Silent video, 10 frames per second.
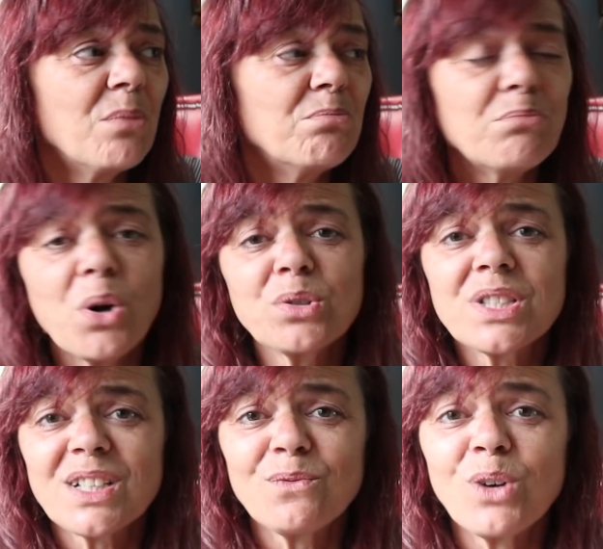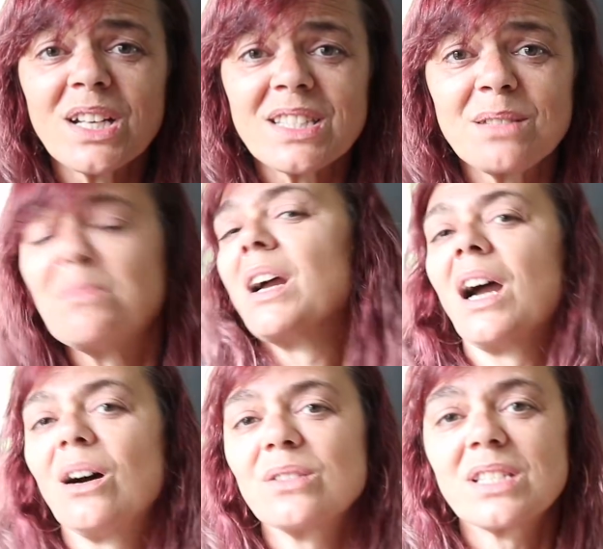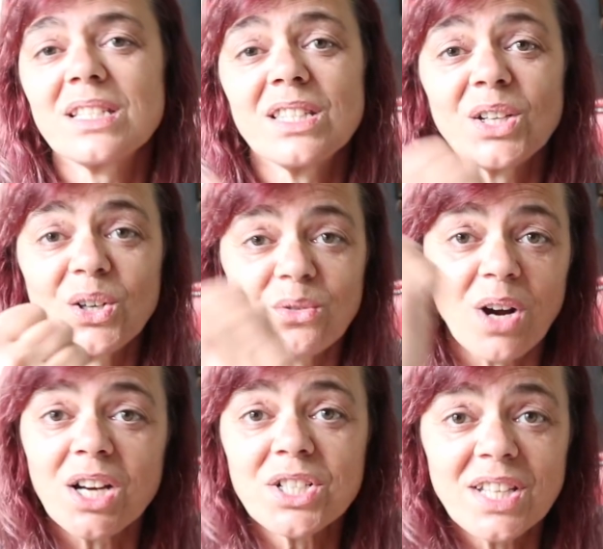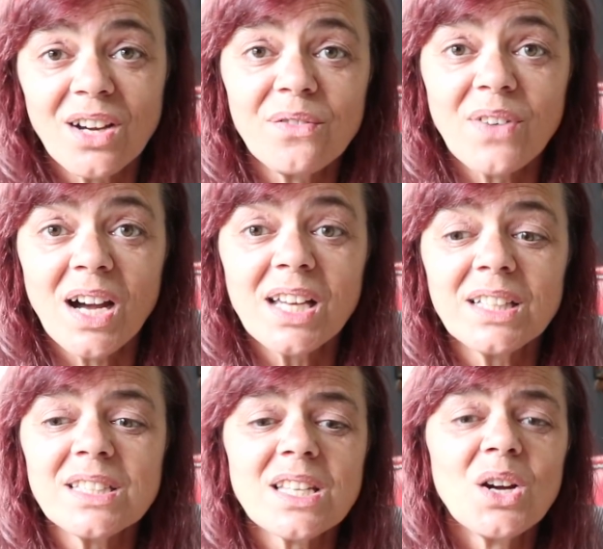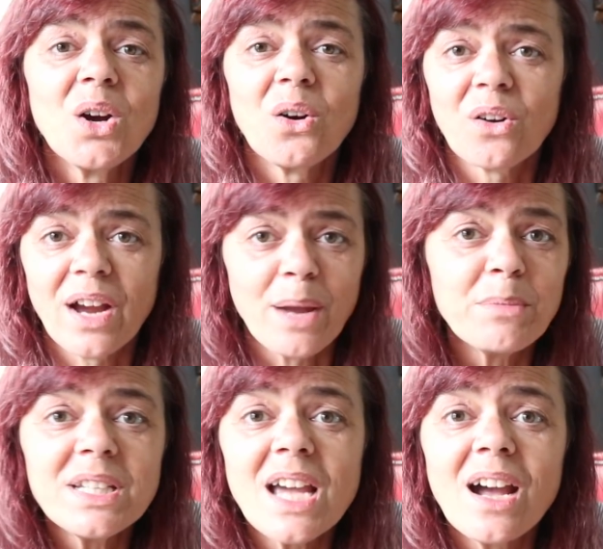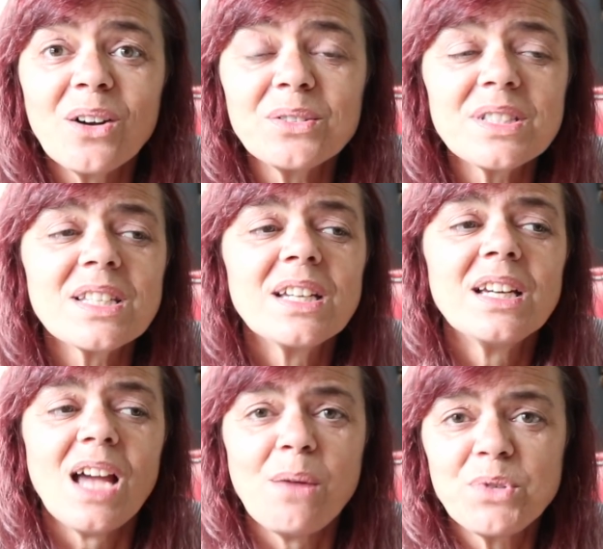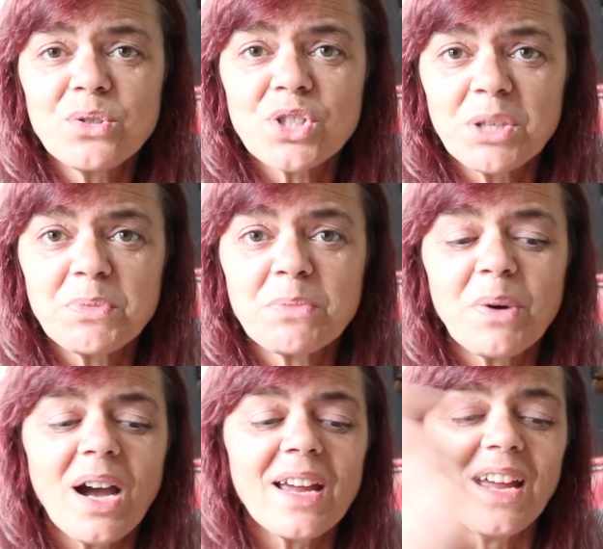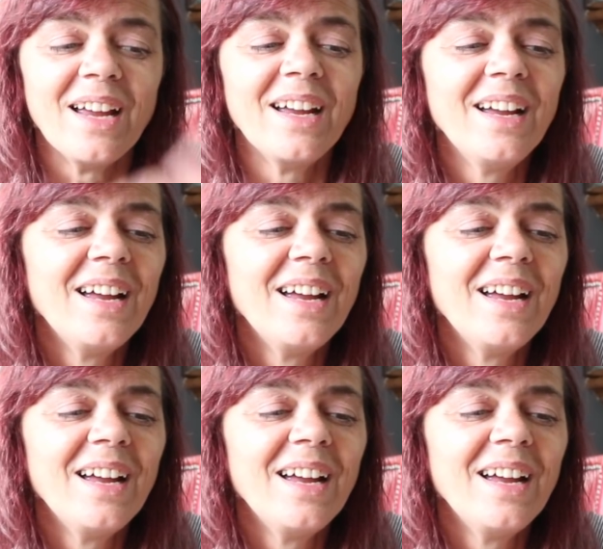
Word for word: Most of what is in my house is either garage sale finds or hand-me-downs. I'm too cheap to buy.